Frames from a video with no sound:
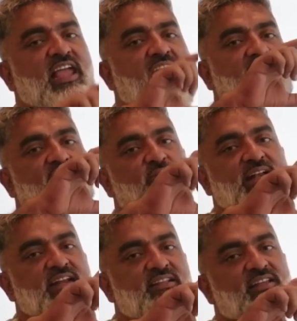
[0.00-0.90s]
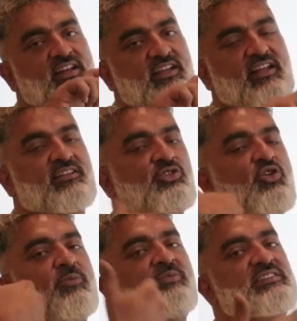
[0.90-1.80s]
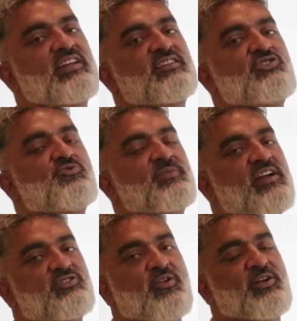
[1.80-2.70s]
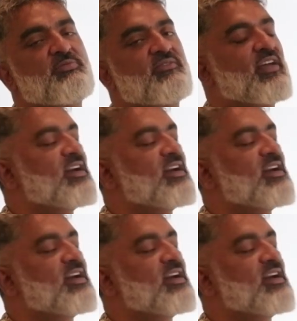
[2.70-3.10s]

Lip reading: CAT 23, and you obviously assume that it's going to be very